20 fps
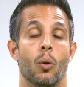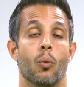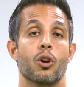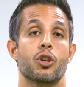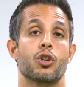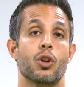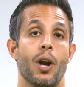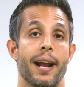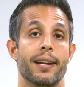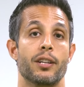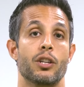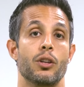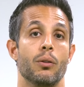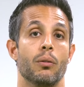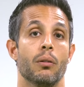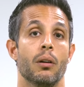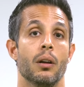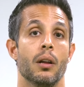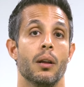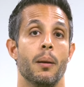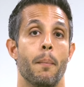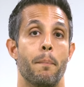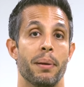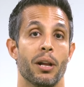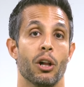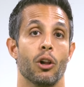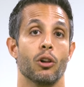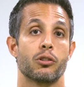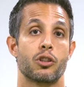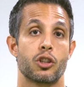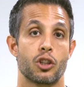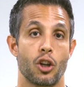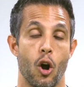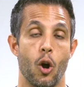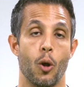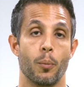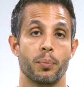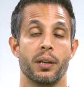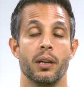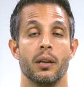We're trying to build,
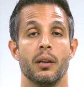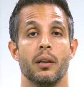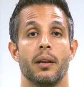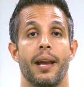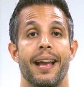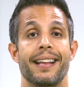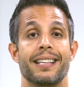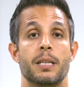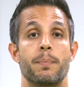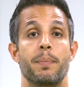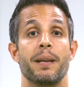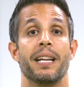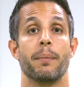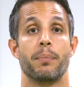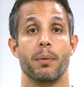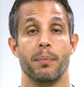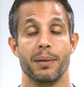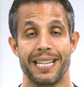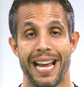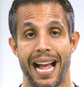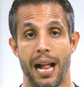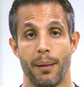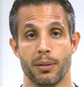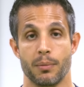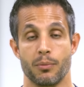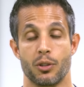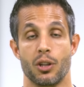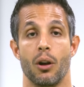sculpt, and speed up the metabolism.